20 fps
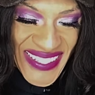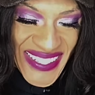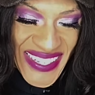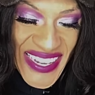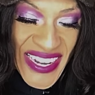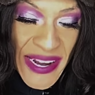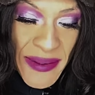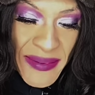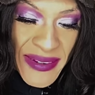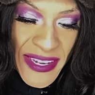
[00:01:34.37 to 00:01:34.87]

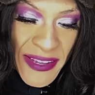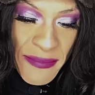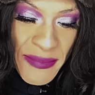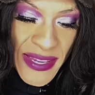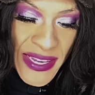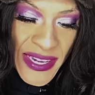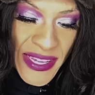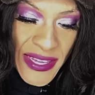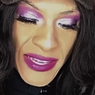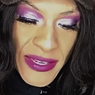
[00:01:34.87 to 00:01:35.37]
And I'm a
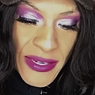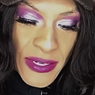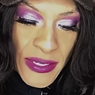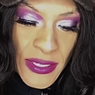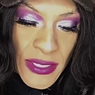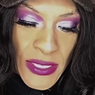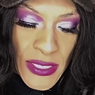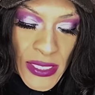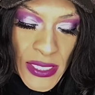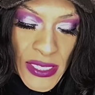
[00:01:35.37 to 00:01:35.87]
comedian.
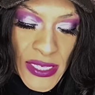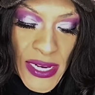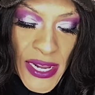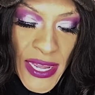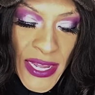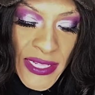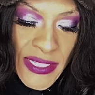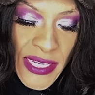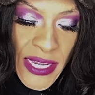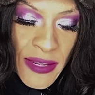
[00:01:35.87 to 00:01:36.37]
I don't
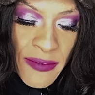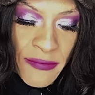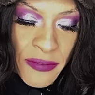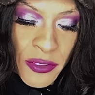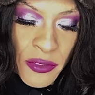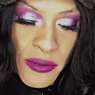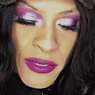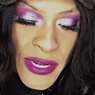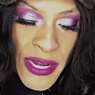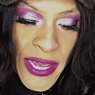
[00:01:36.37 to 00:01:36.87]
have time for
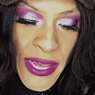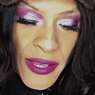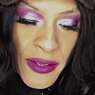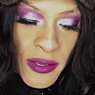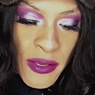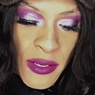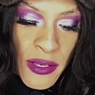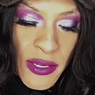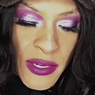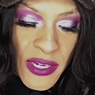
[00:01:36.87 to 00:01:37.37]
you today.
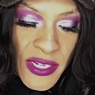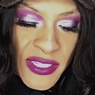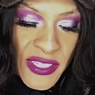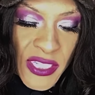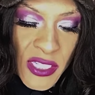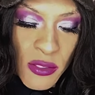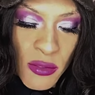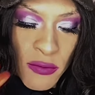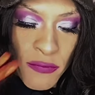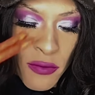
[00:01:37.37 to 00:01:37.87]
Cause
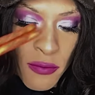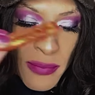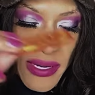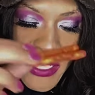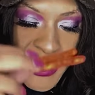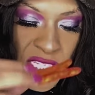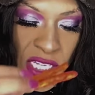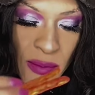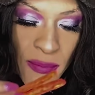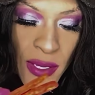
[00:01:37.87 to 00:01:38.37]
this was for my
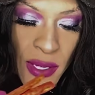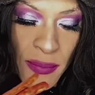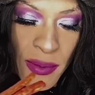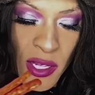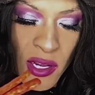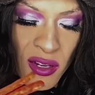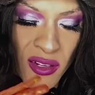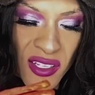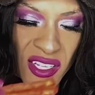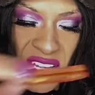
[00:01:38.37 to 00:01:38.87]
Team Baby
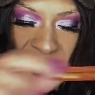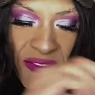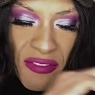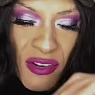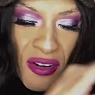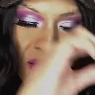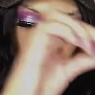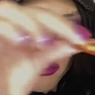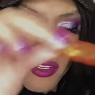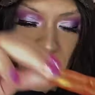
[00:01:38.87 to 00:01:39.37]
only. If
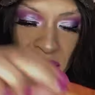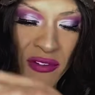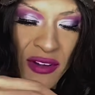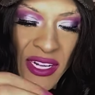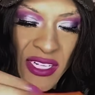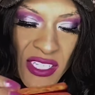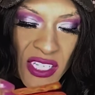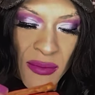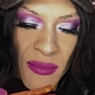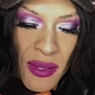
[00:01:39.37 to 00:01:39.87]
you're
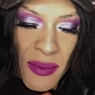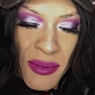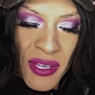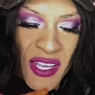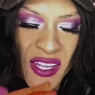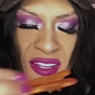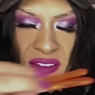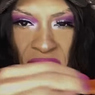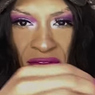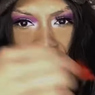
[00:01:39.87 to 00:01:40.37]
not Team Baby,
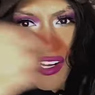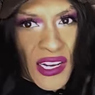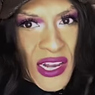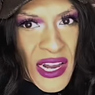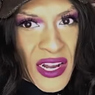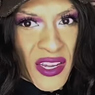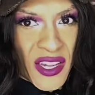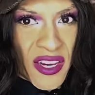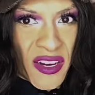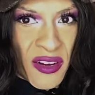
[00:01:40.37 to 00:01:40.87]
get the fuck out
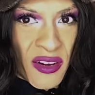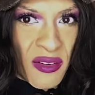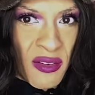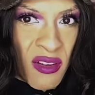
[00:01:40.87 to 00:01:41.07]
of here.